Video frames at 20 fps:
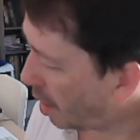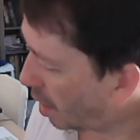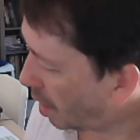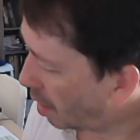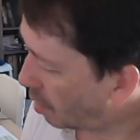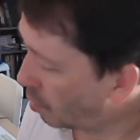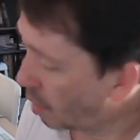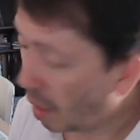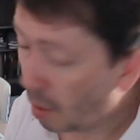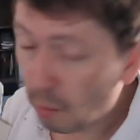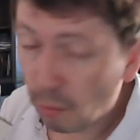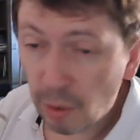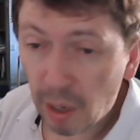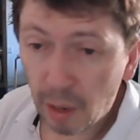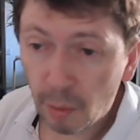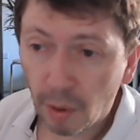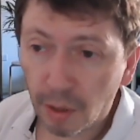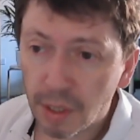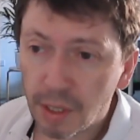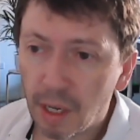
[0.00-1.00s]
Really, really
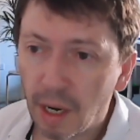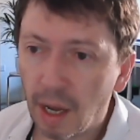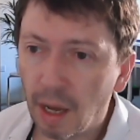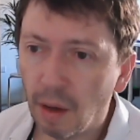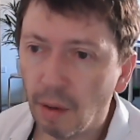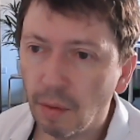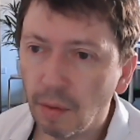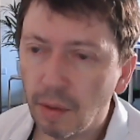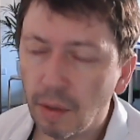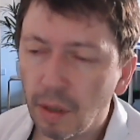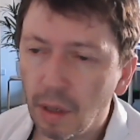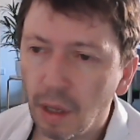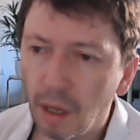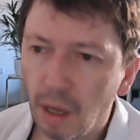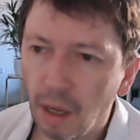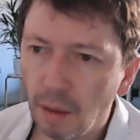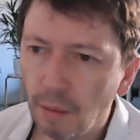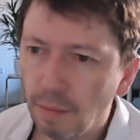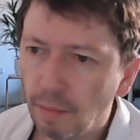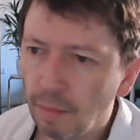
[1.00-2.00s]
well set out.
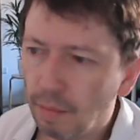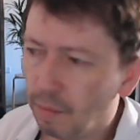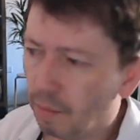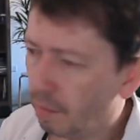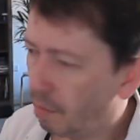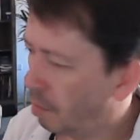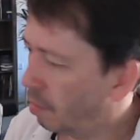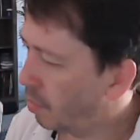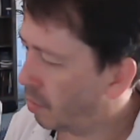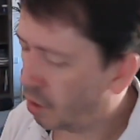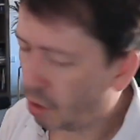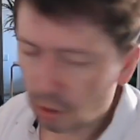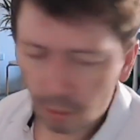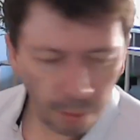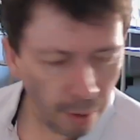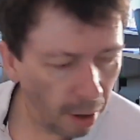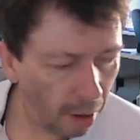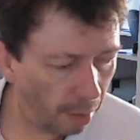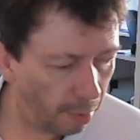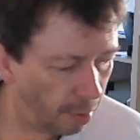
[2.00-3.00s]

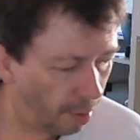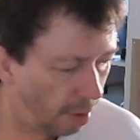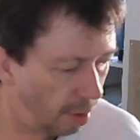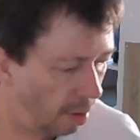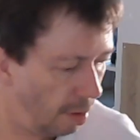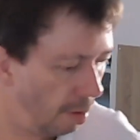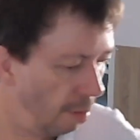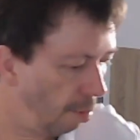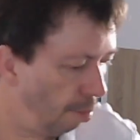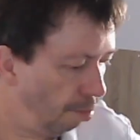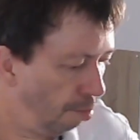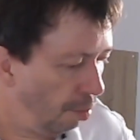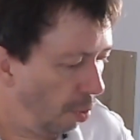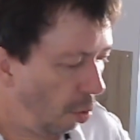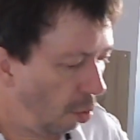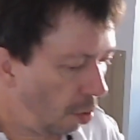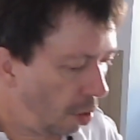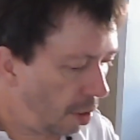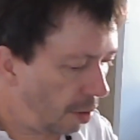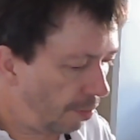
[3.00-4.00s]
Superb
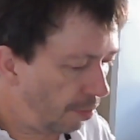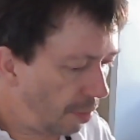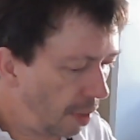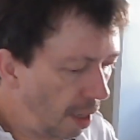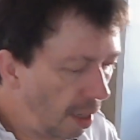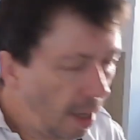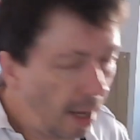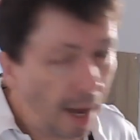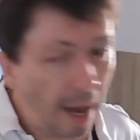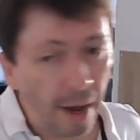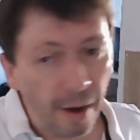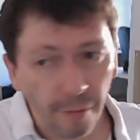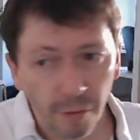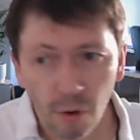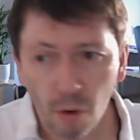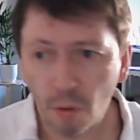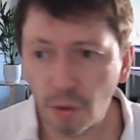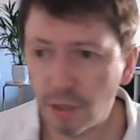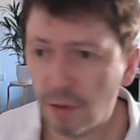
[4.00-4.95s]
book. And of course, the